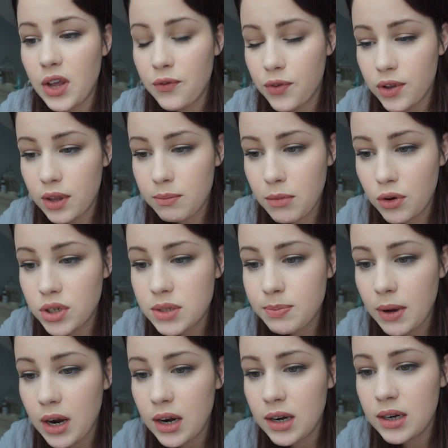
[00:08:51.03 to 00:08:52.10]
for the most
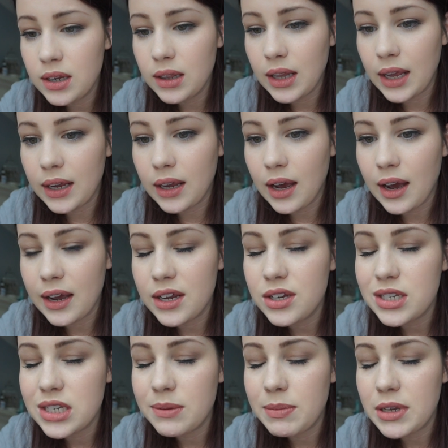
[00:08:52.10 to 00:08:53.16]
part, like I
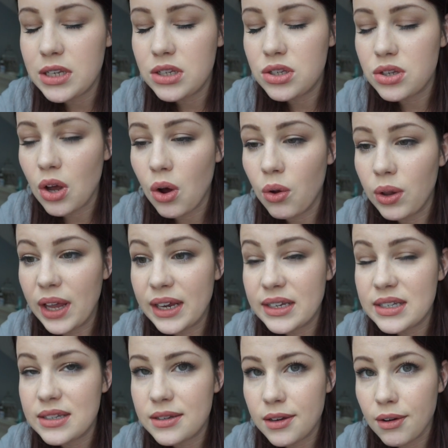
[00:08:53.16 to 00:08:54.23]
used to be so like
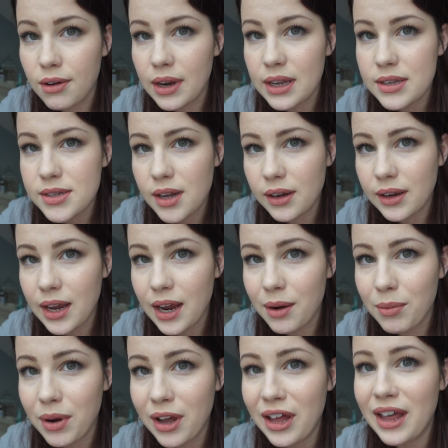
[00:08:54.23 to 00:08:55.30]
serious on
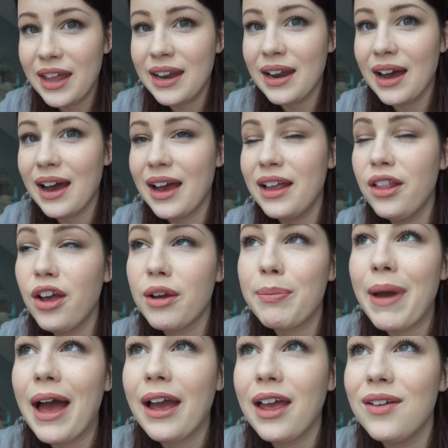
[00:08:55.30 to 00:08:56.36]
camera, and I look
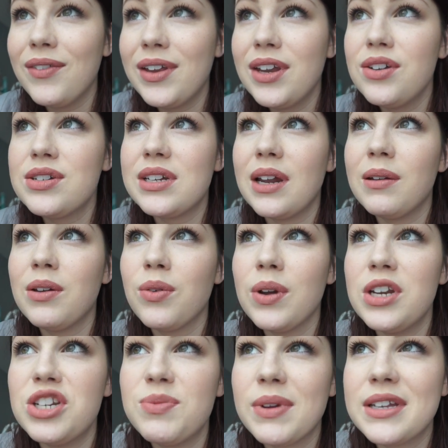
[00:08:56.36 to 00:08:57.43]
back at videos and I
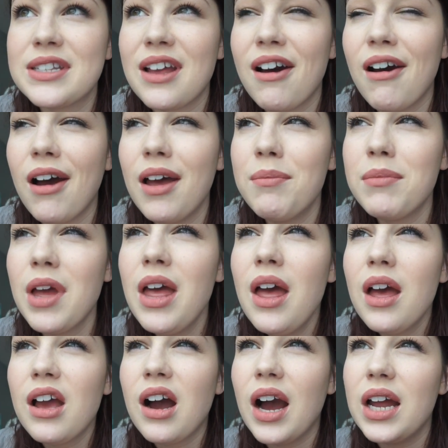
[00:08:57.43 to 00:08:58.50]
cringe because I'm
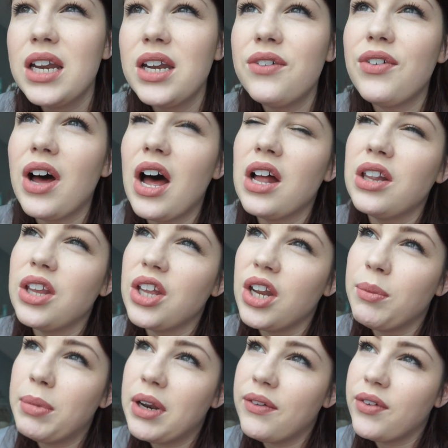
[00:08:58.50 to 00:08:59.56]
kind of a
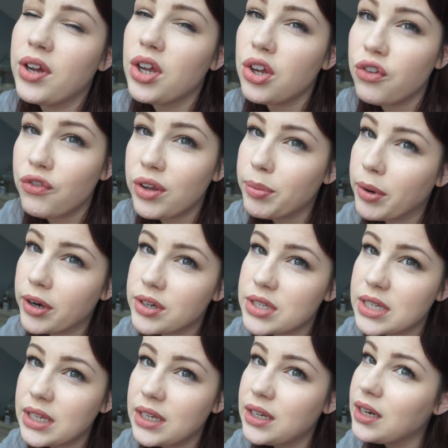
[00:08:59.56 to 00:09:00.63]
little bit of a goofy
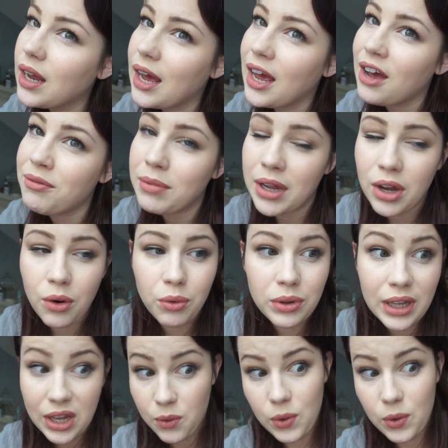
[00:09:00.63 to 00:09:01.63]
person. I have my own like